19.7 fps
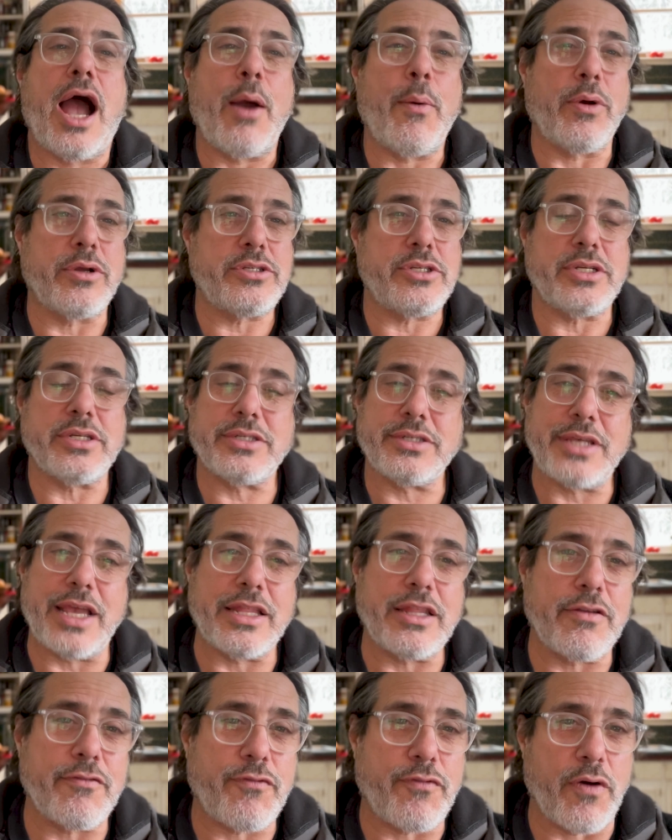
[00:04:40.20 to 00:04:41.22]
I want you to send
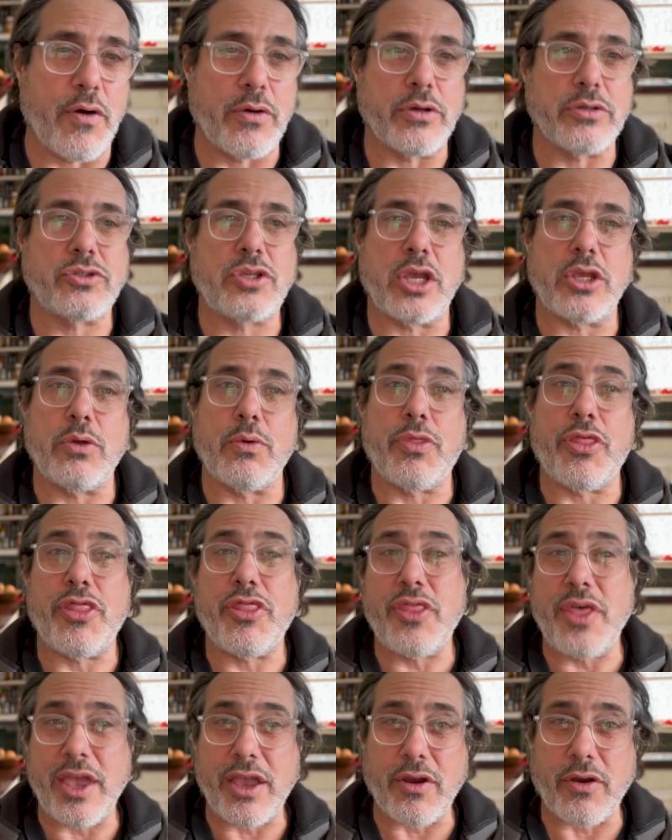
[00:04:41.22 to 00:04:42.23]
in photos that you
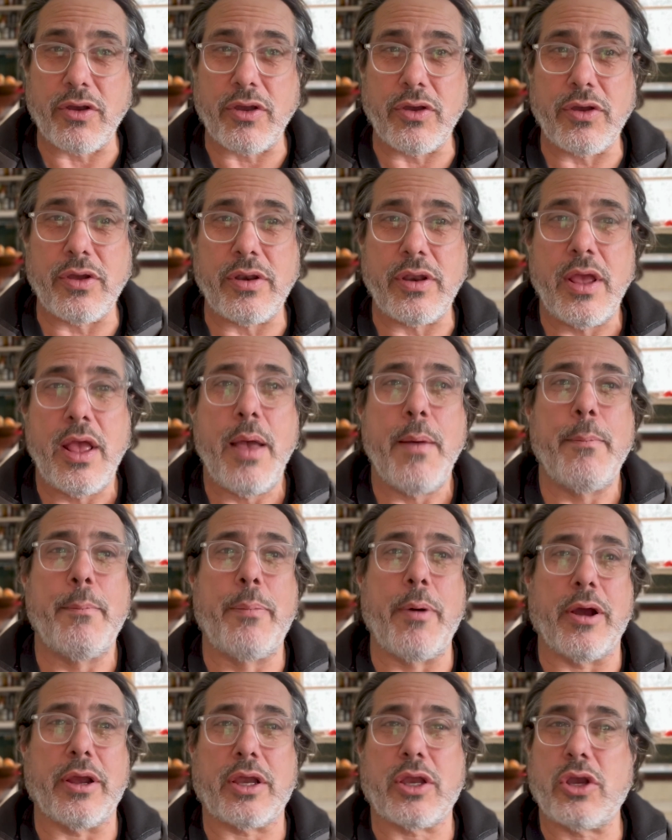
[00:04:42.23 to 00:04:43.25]
think are good
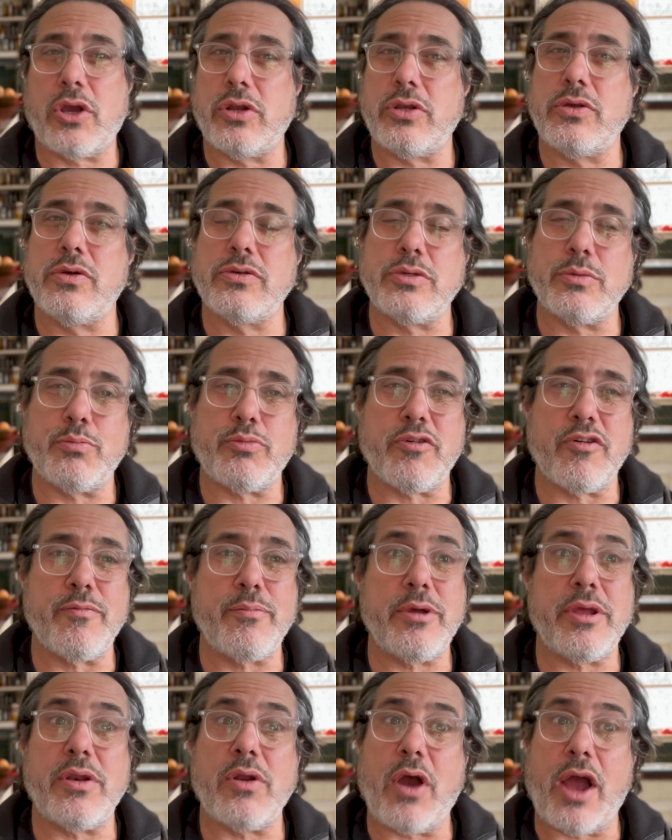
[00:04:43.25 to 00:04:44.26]
but could use
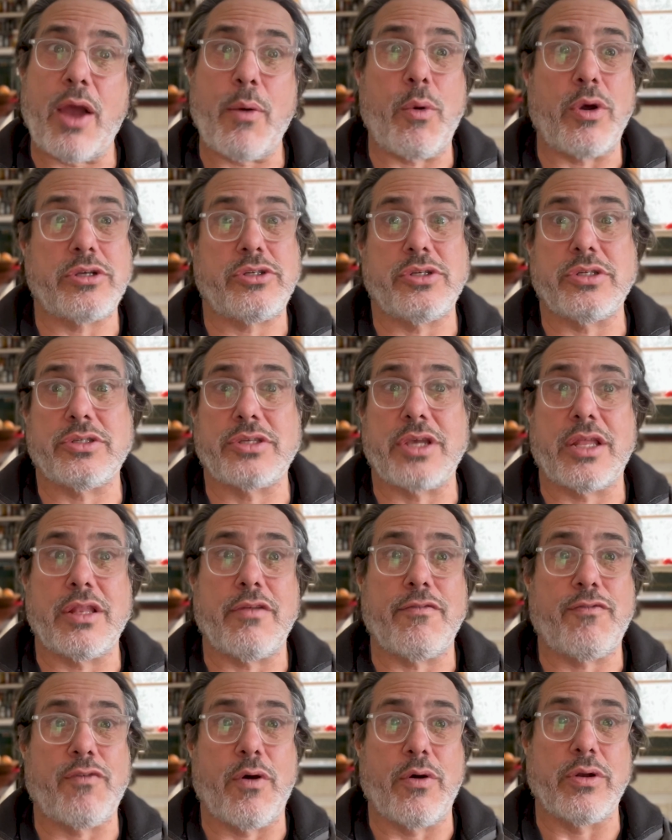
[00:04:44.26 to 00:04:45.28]
improvement. I want you to send in
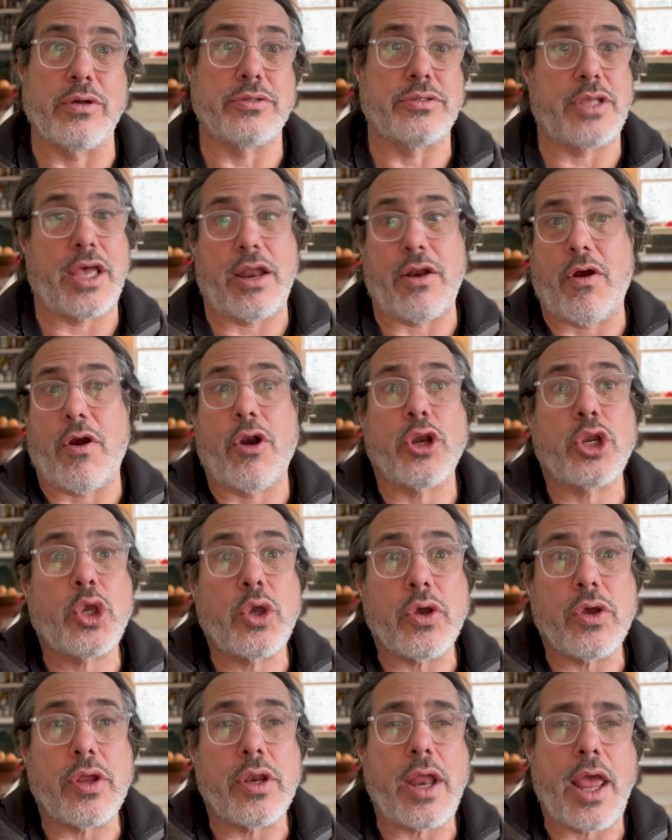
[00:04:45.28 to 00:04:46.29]
photos that aren't
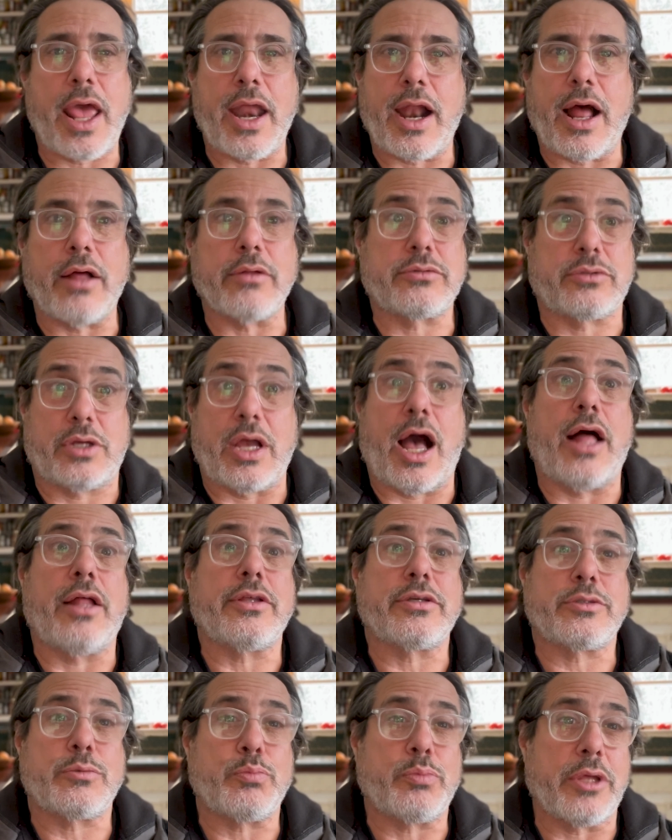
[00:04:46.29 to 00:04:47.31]
good, and I'll
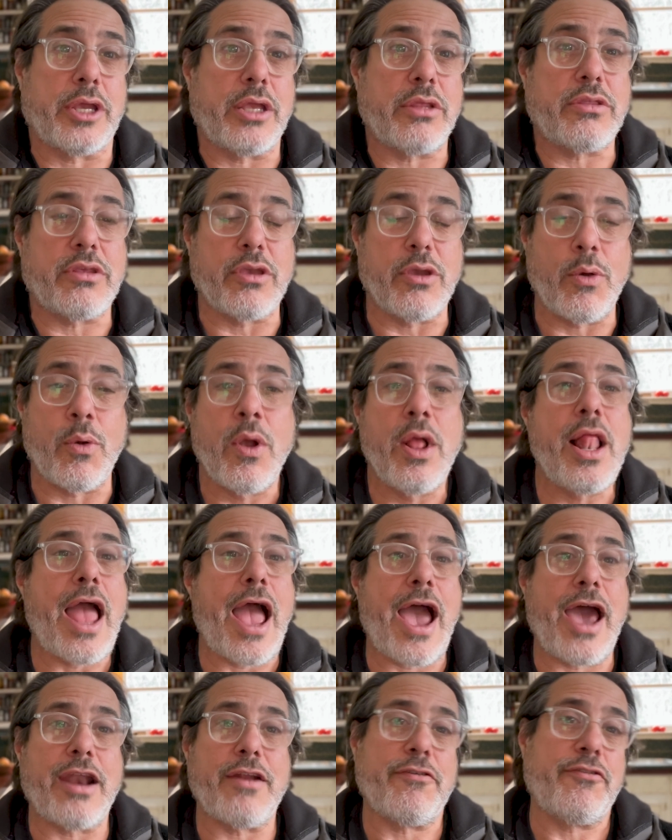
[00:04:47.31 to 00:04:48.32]
explain to you
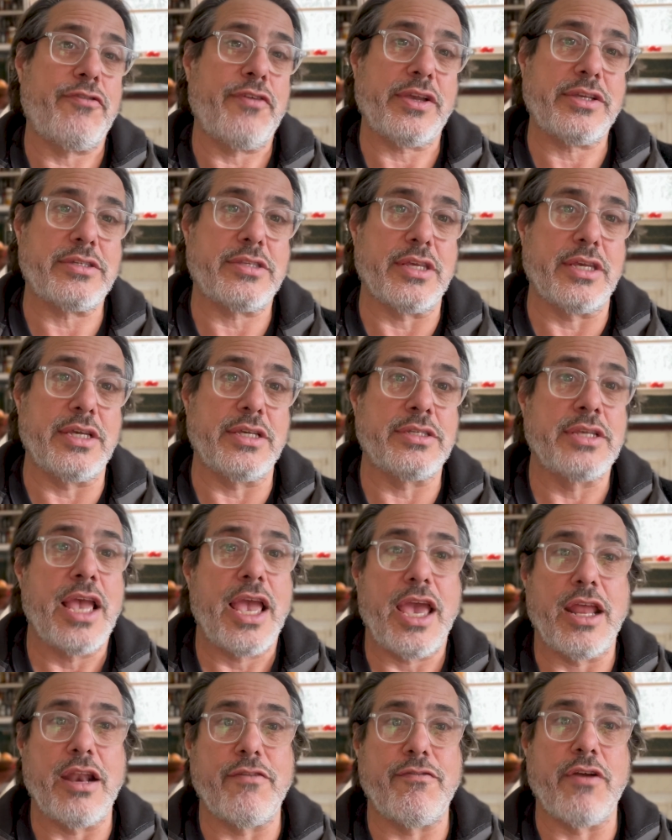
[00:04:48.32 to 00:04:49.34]
how to fix these
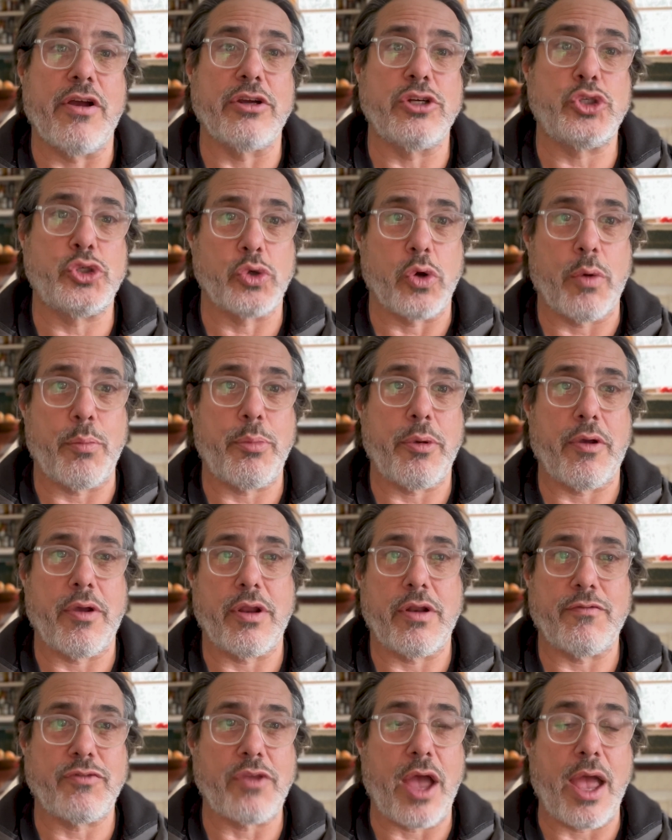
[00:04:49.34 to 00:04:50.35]
in a very short period
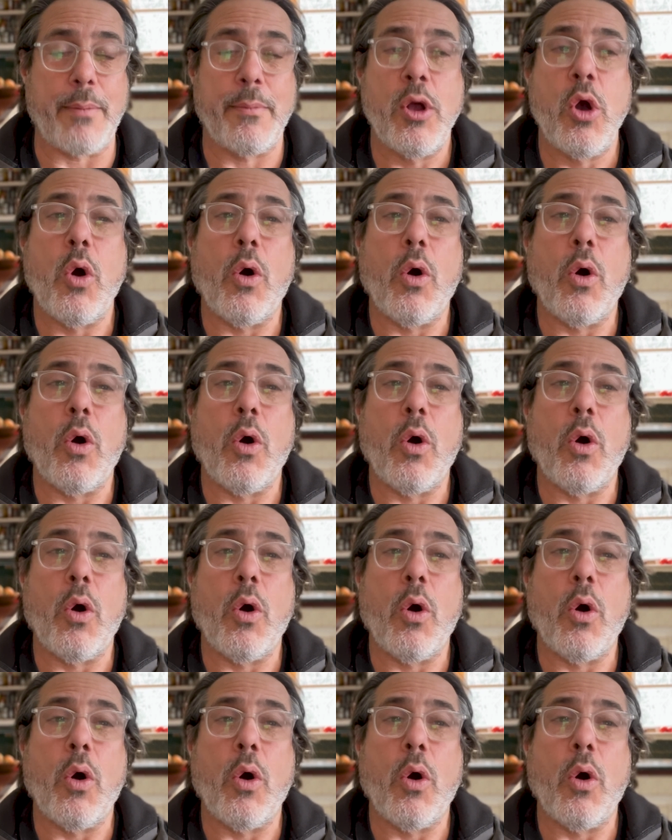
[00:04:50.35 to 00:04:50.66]
of time.